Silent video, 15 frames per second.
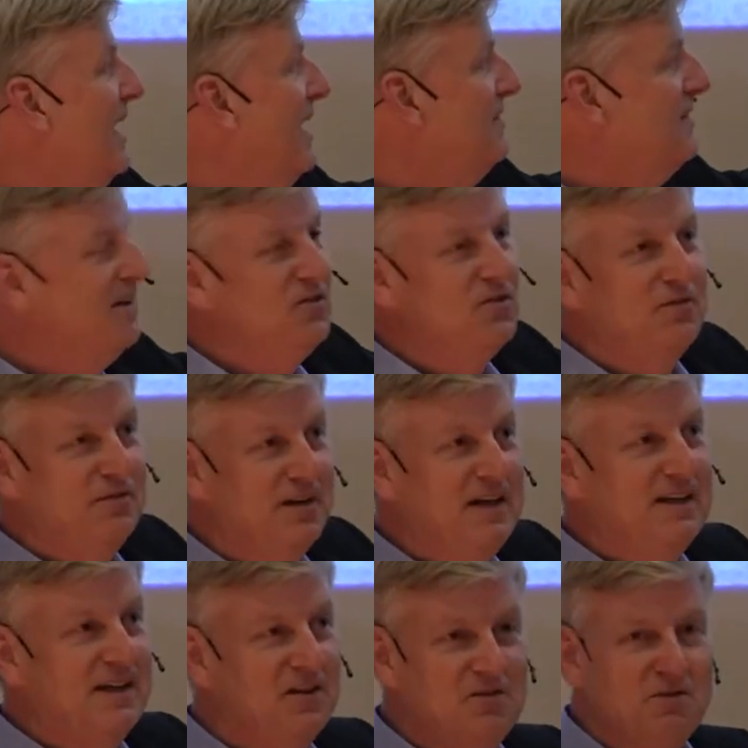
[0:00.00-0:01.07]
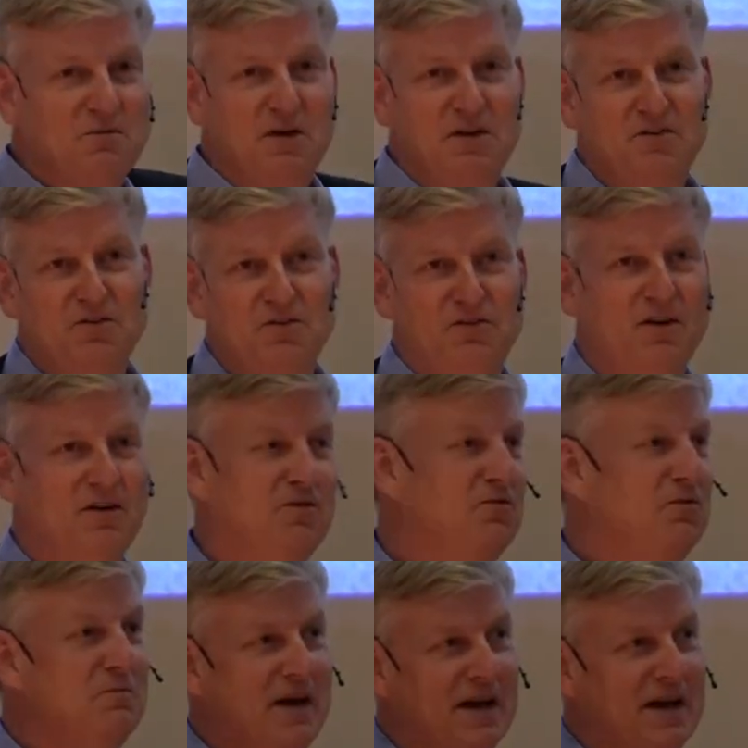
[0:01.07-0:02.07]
and that you think that you want to show to